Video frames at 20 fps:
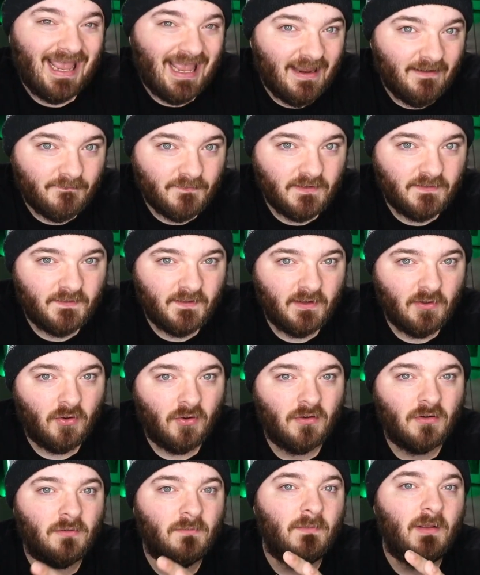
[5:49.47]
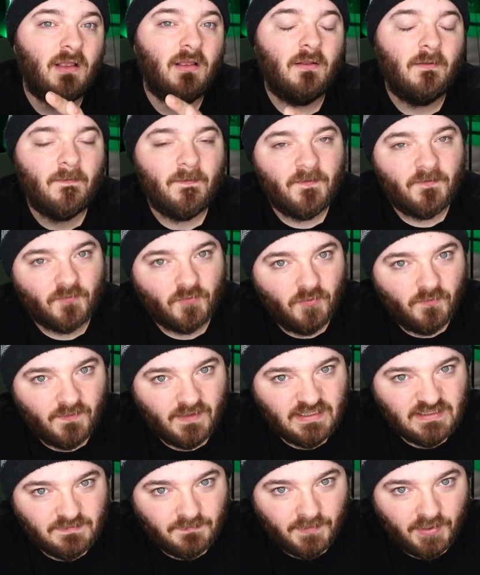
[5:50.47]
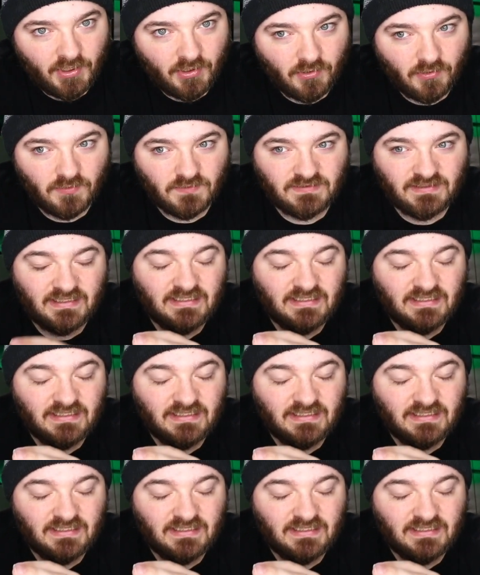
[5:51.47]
everything on them through these murals.